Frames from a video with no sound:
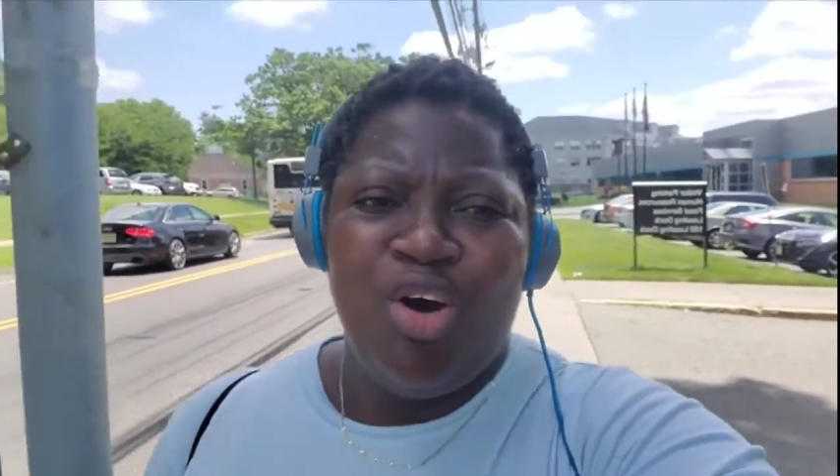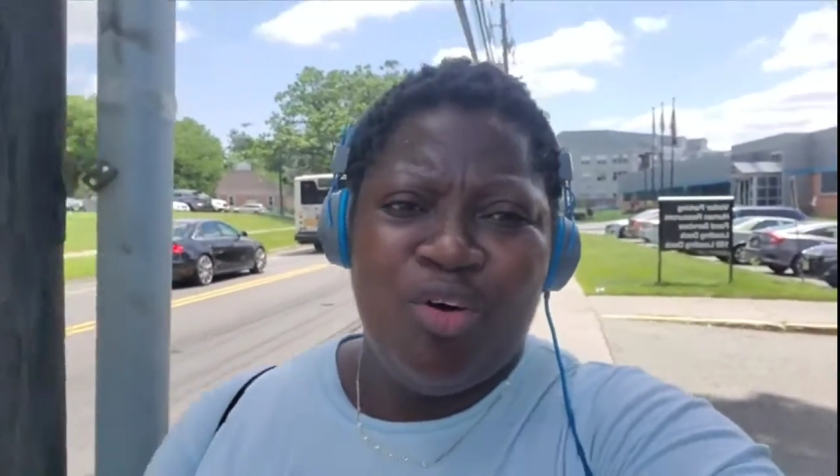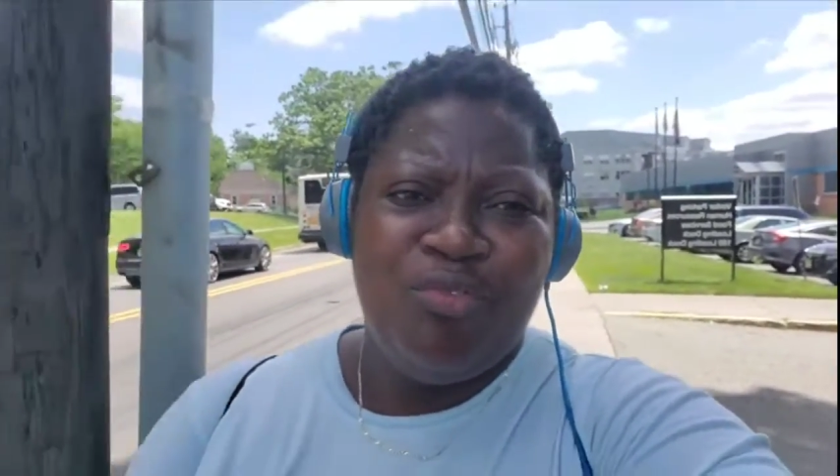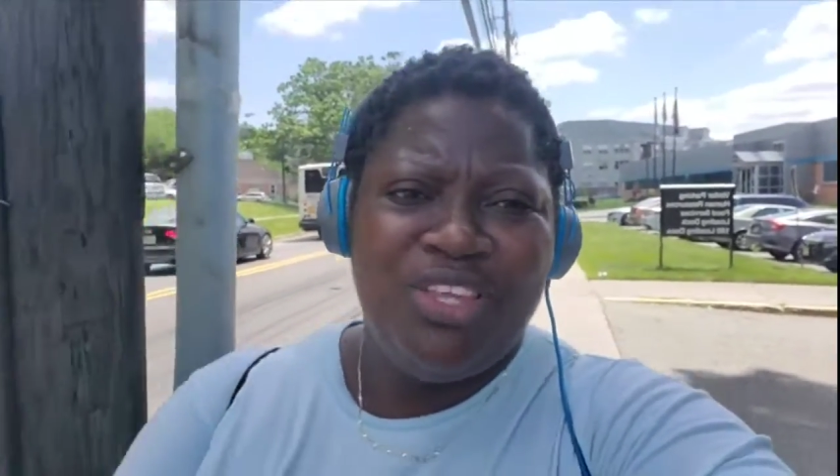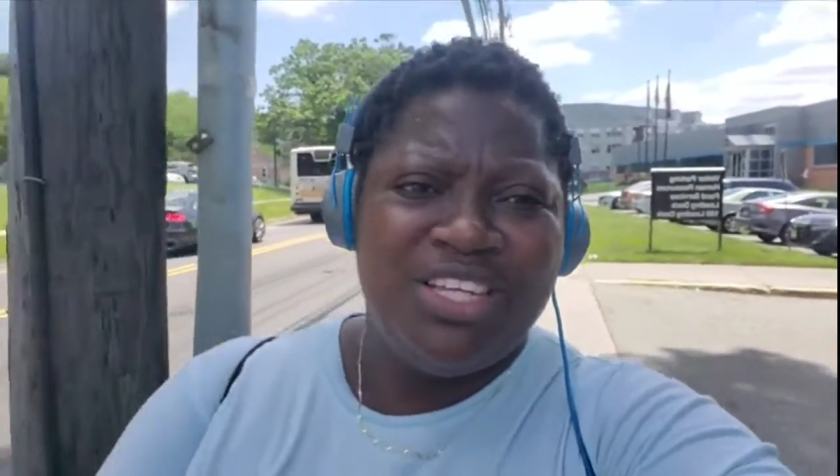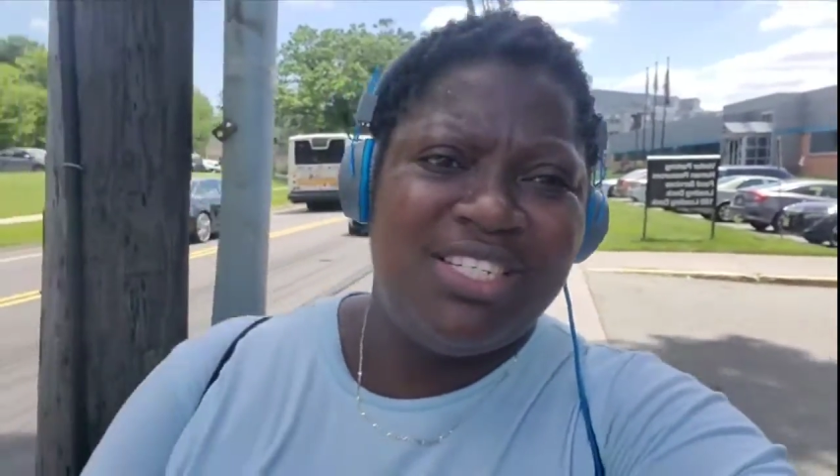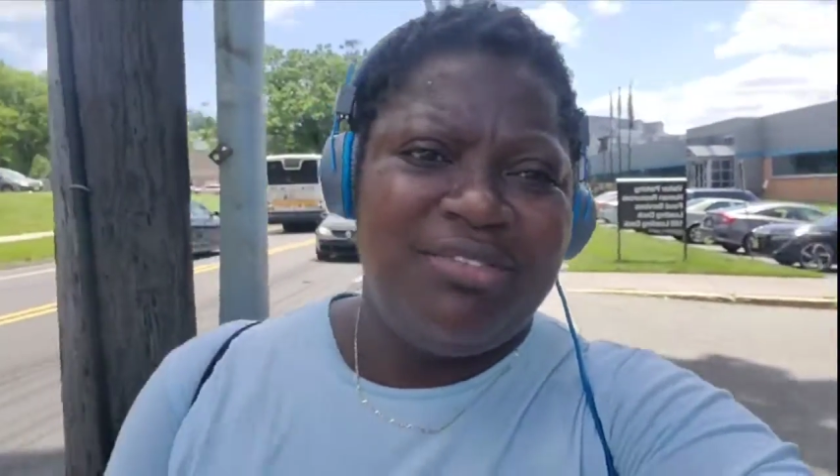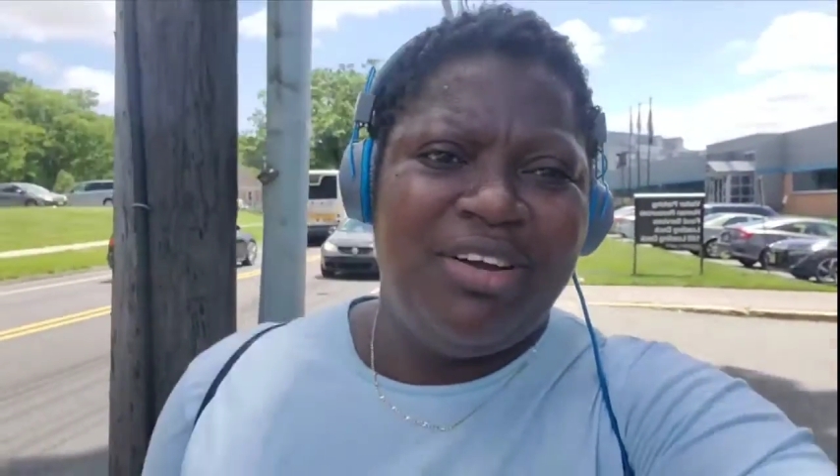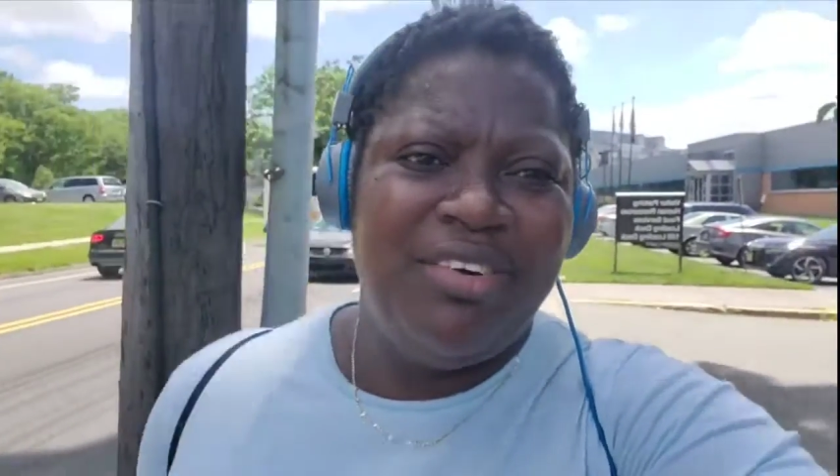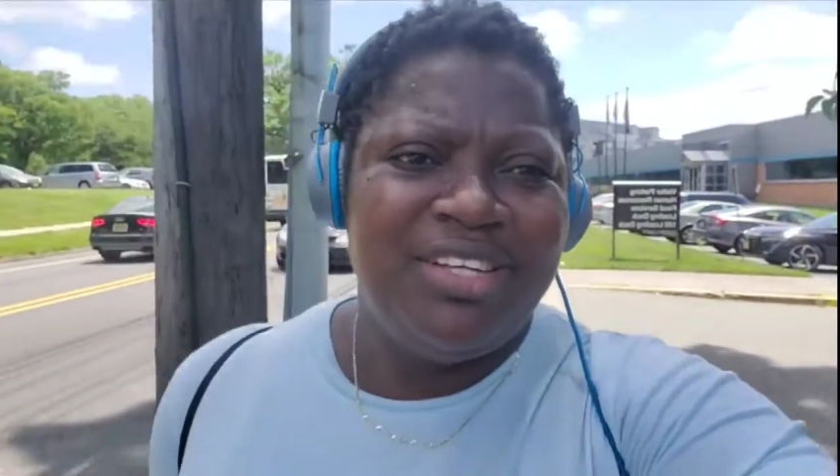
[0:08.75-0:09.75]
of this
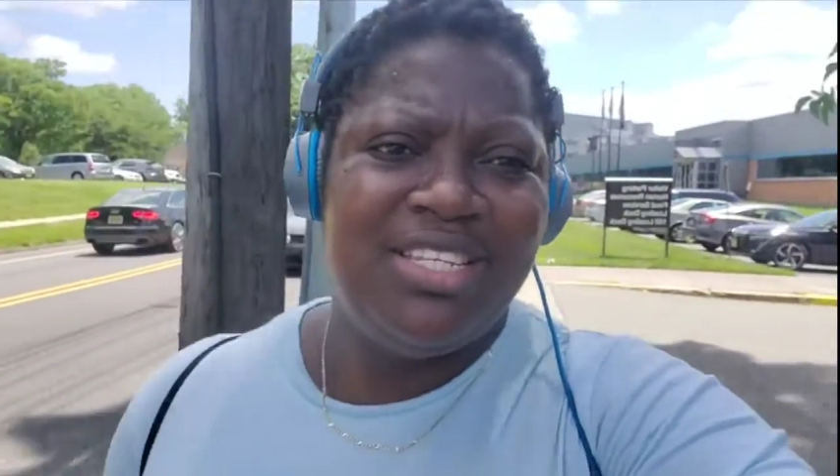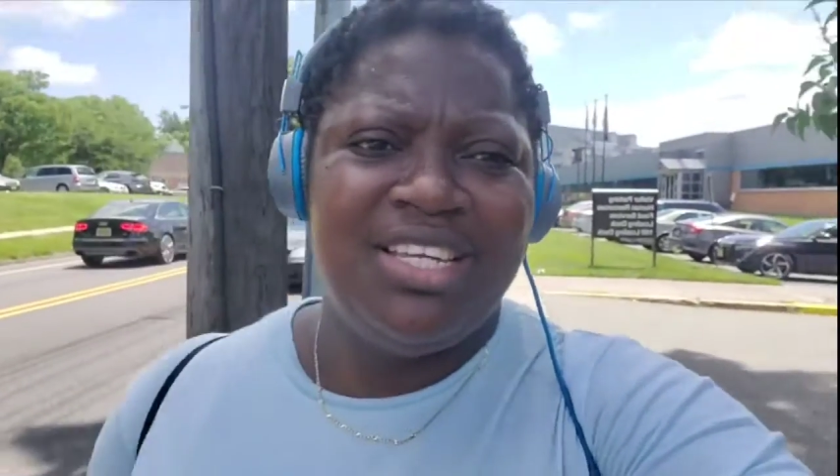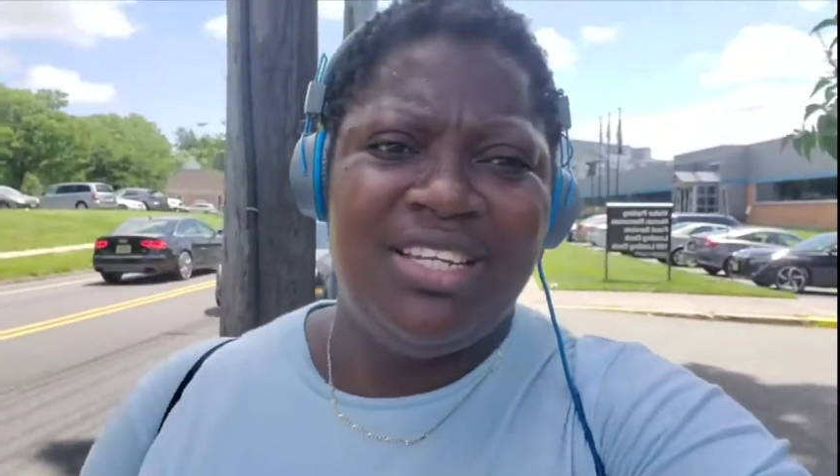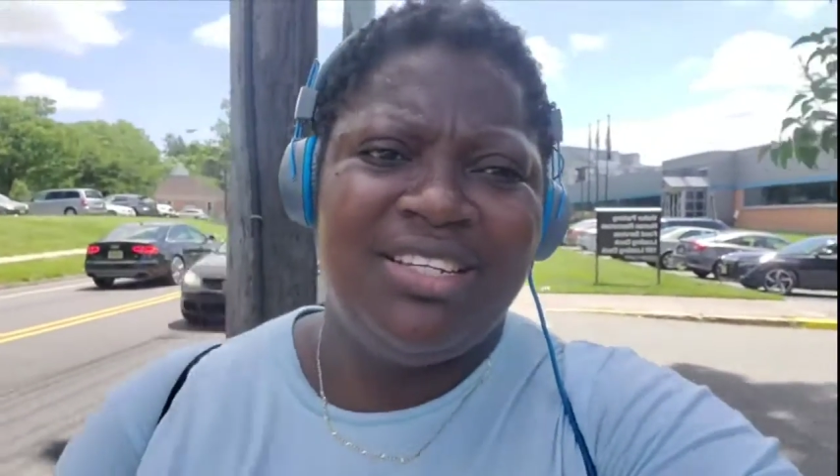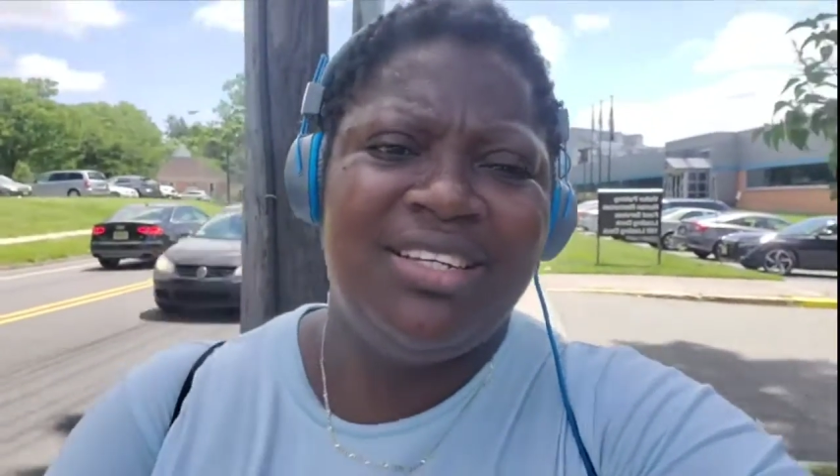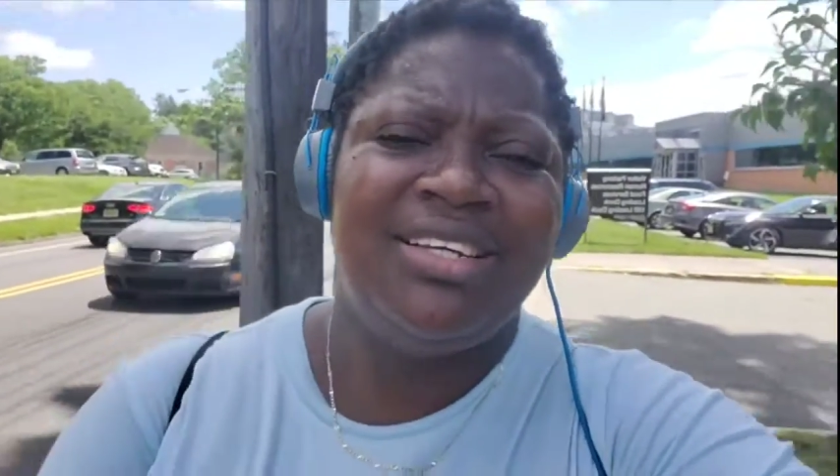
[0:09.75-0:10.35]
very thing,